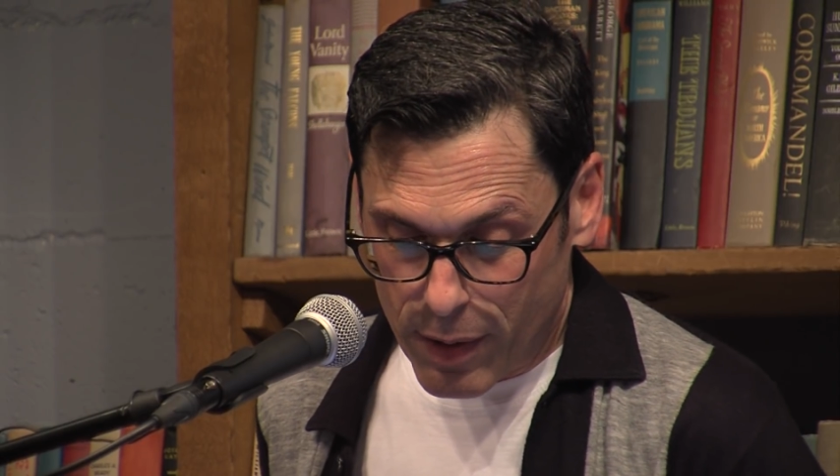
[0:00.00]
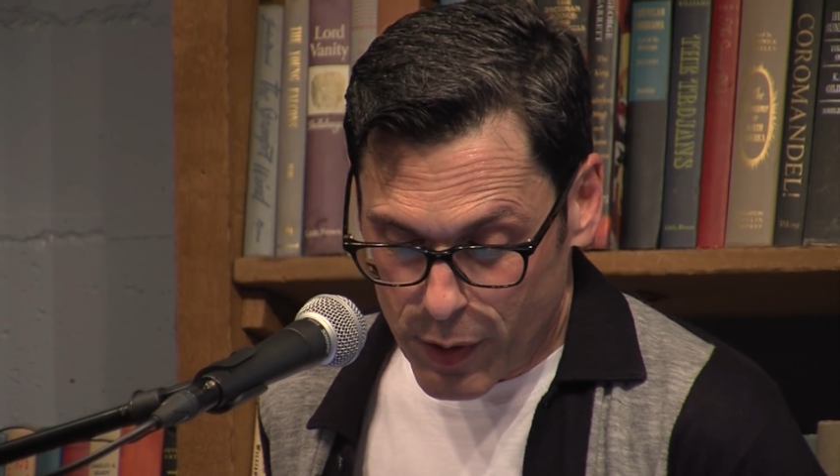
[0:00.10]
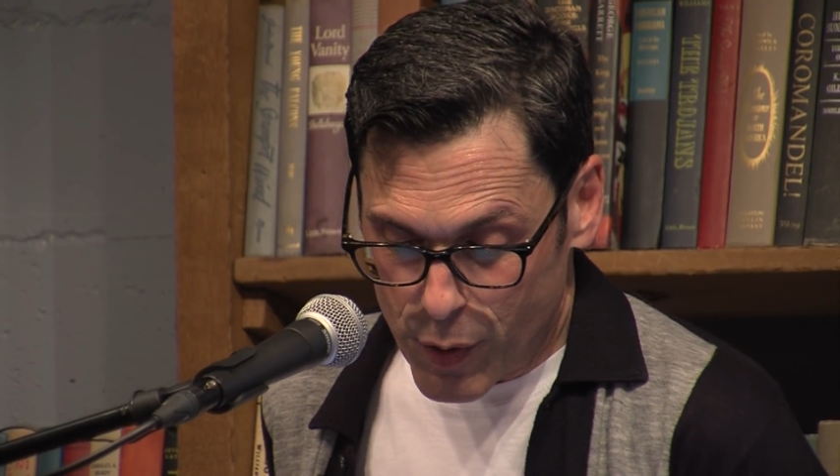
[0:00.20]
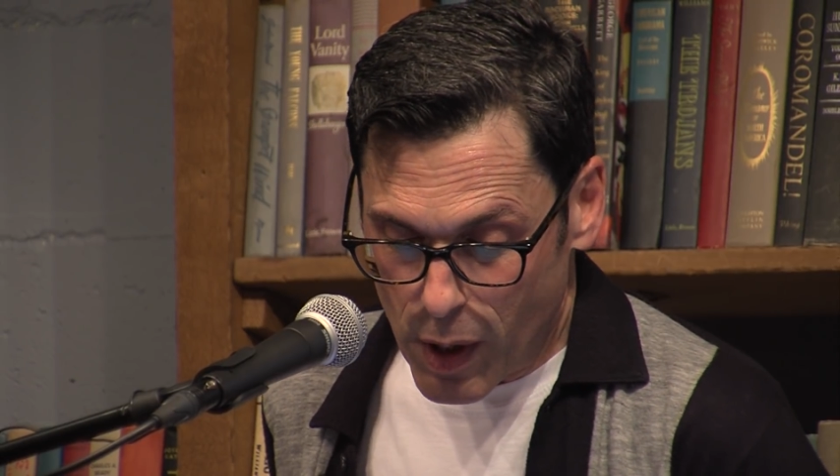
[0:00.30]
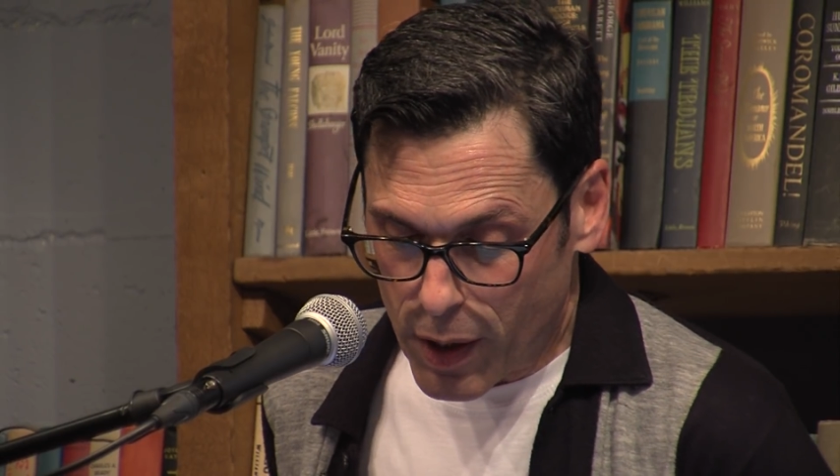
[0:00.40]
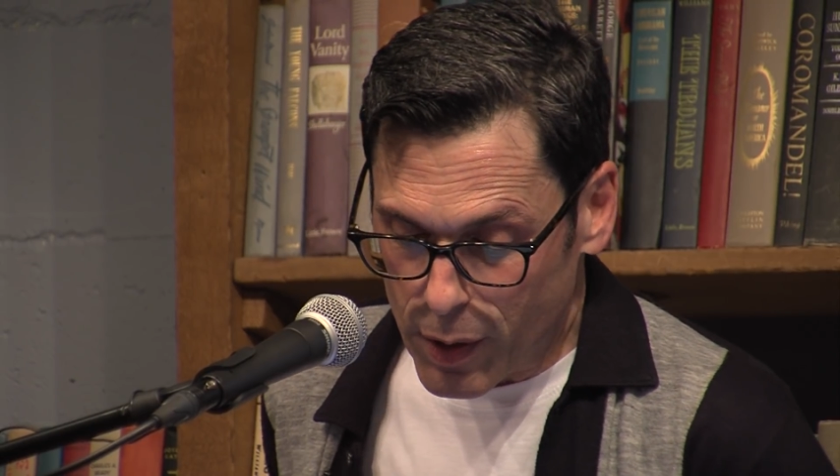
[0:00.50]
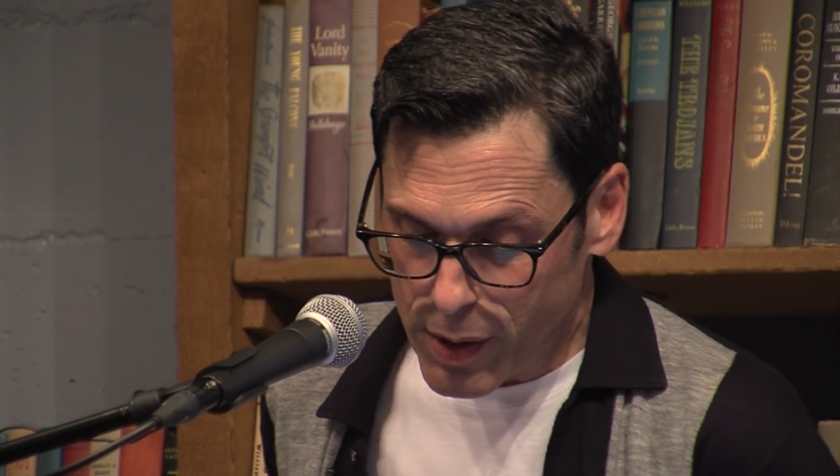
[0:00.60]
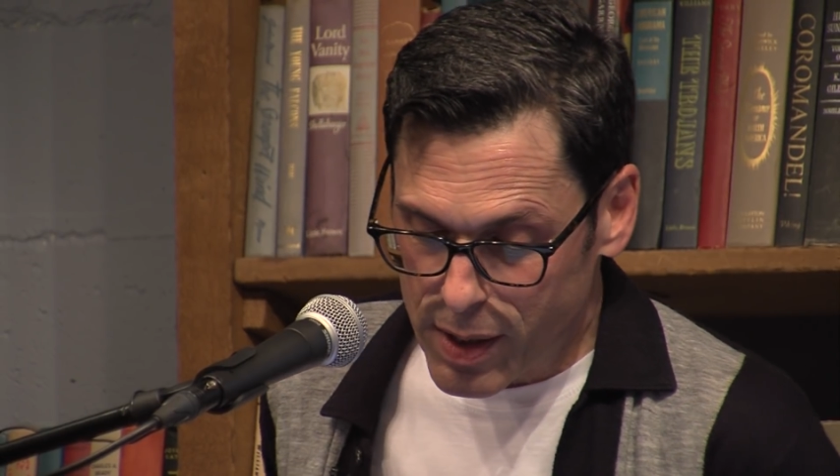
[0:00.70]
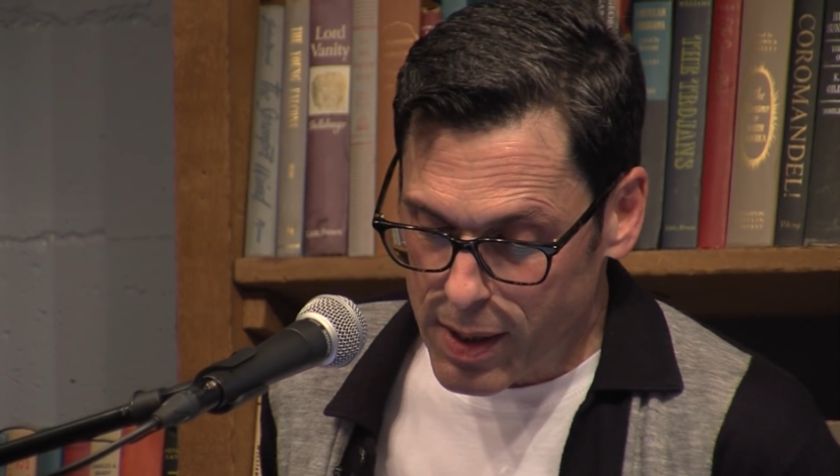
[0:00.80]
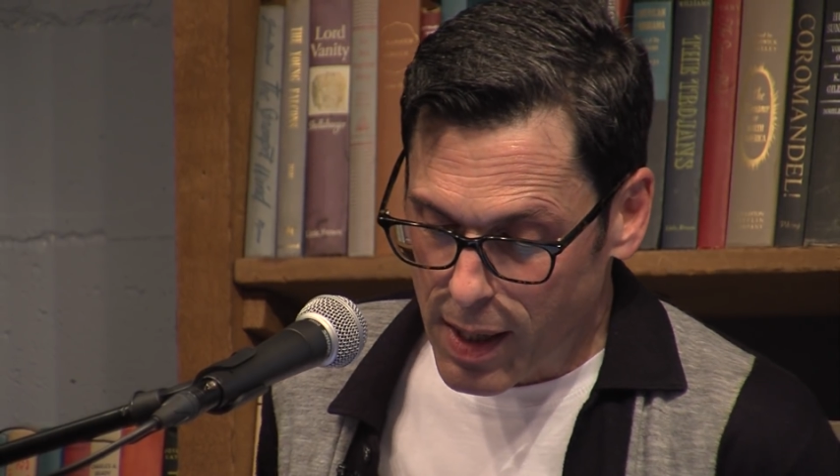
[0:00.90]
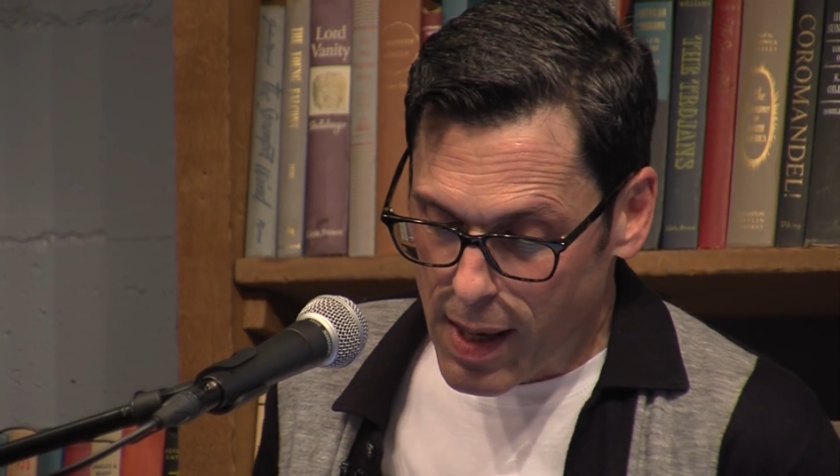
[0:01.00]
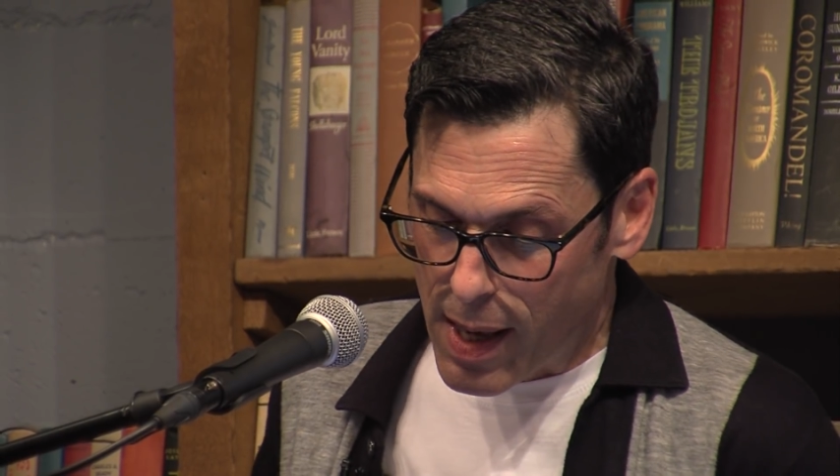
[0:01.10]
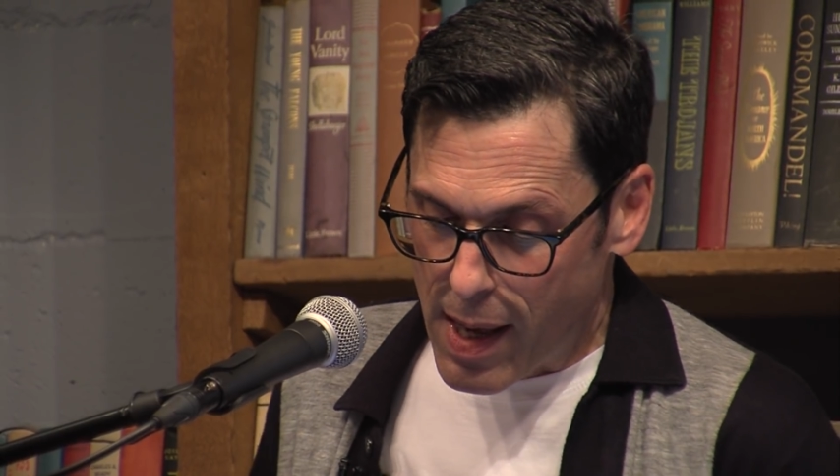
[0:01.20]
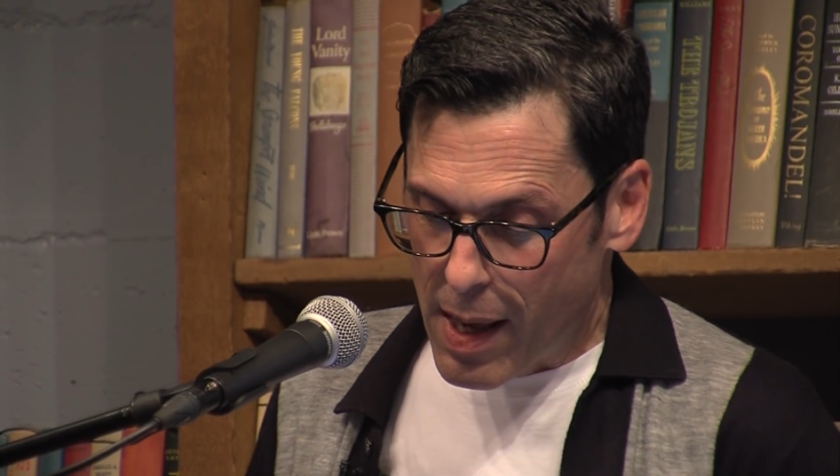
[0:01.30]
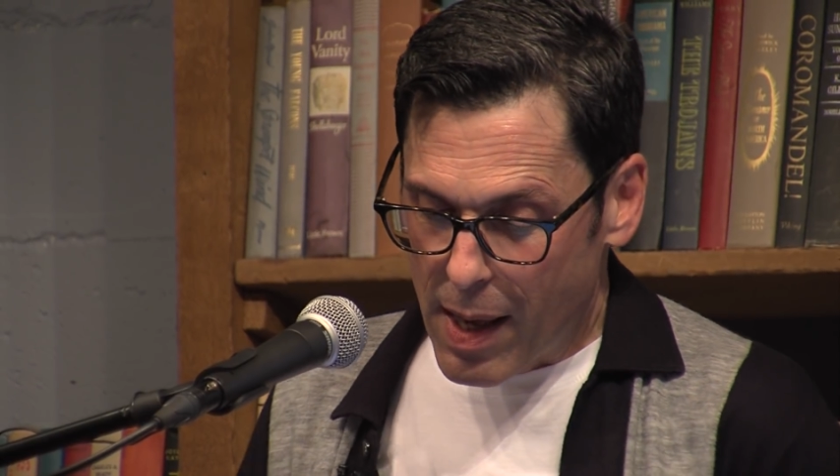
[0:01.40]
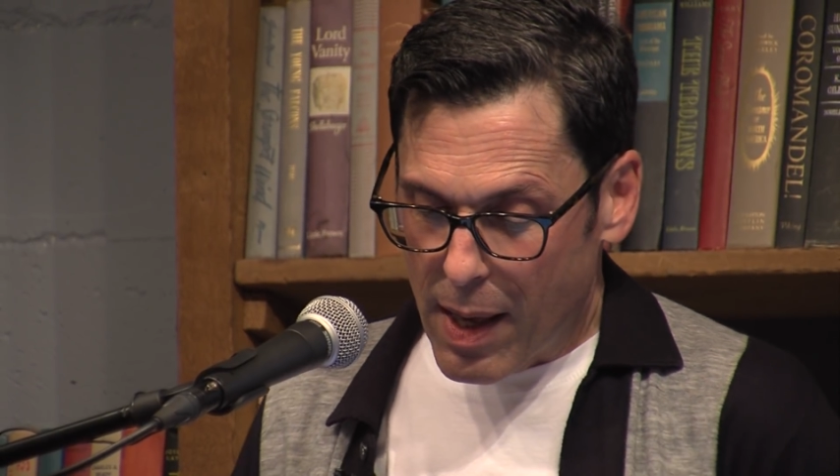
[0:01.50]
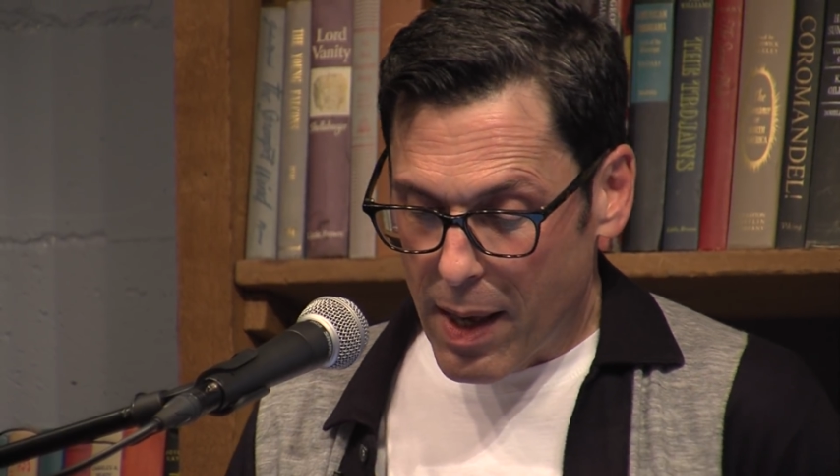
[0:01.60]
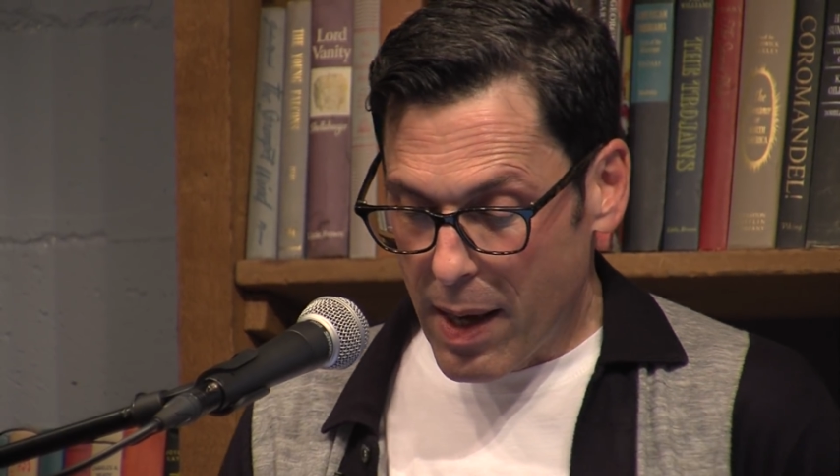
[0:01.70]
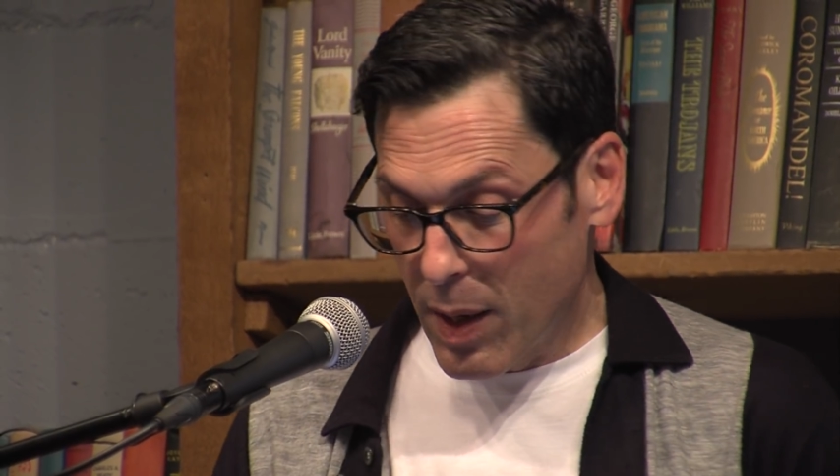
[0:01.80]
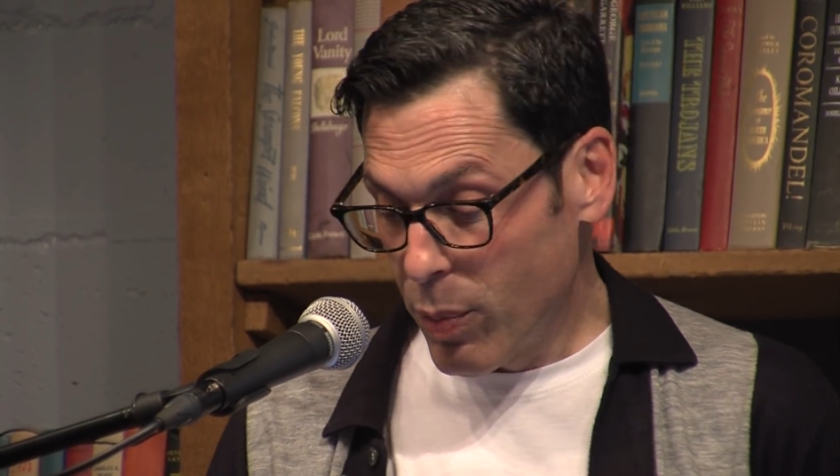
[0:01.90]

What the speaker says: The drug use and